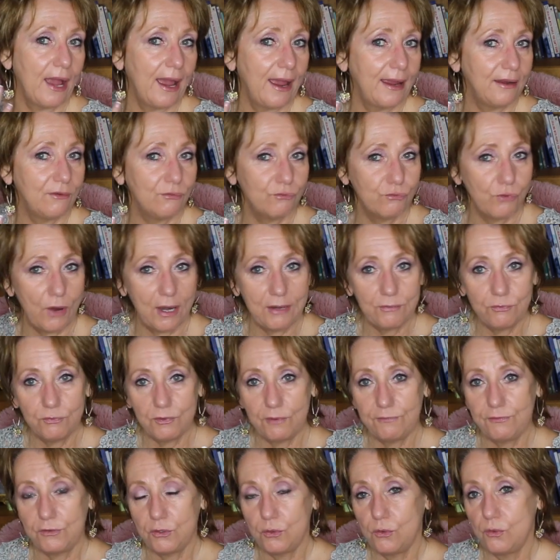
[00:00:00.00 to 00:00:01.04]
I read
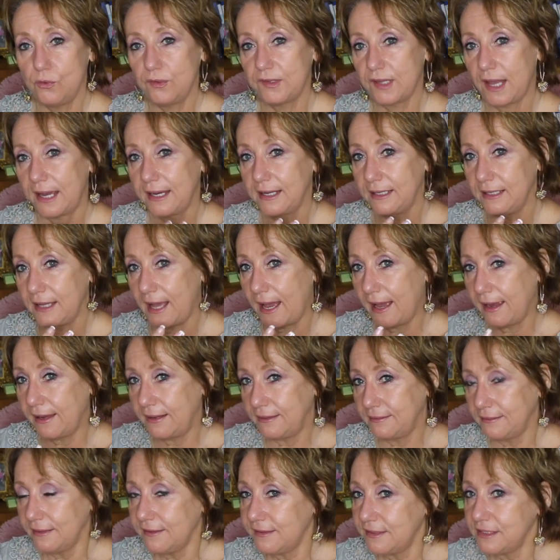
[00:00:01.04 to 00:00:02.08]
reviews, I,
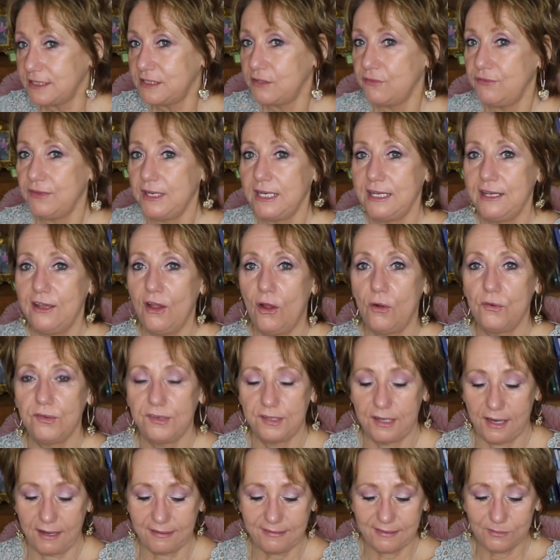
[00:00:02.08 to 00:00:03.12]
I listened to
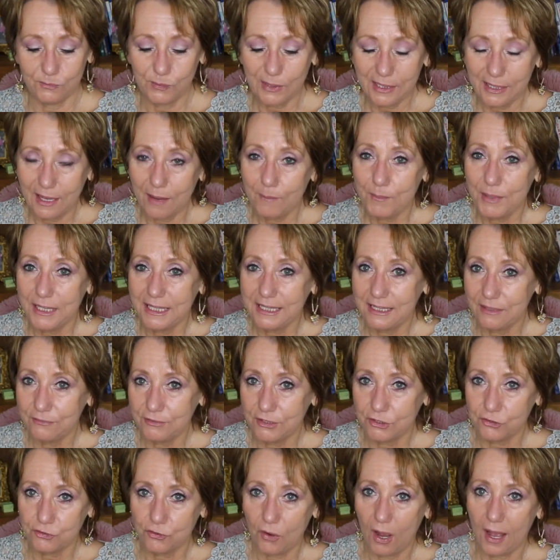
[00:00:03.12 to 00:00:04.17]
videos, and I said, well, I'm going to give
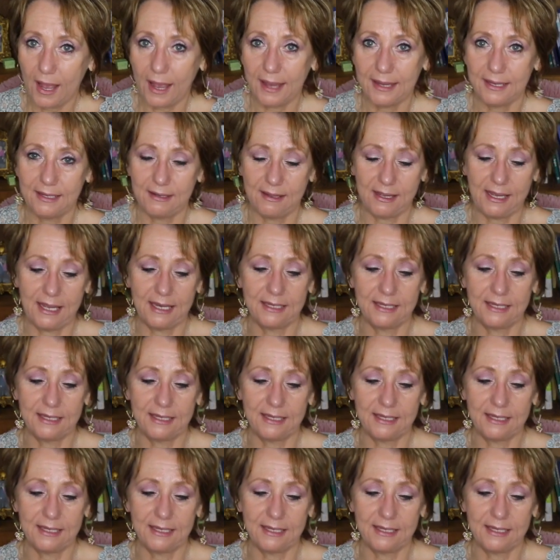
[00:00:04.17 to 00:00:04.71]
it a try.